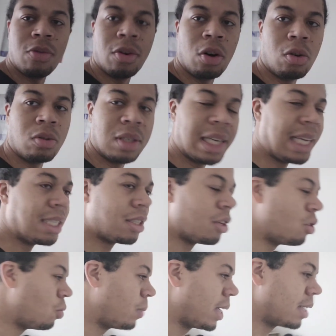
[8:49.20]
road leads to
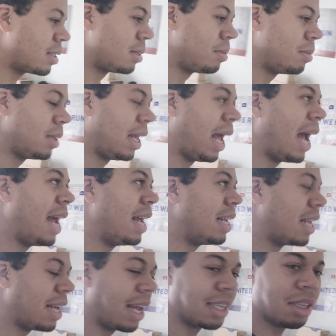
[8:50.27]
2 weeks. I end
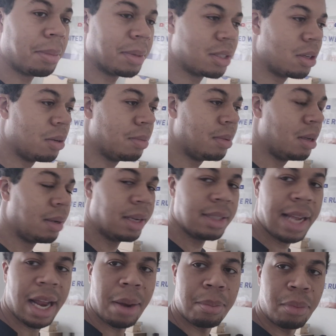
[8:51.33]
the next episode. There's
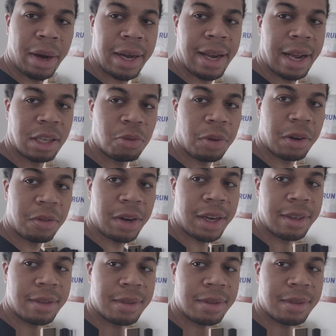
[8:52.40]
not a break next week, right?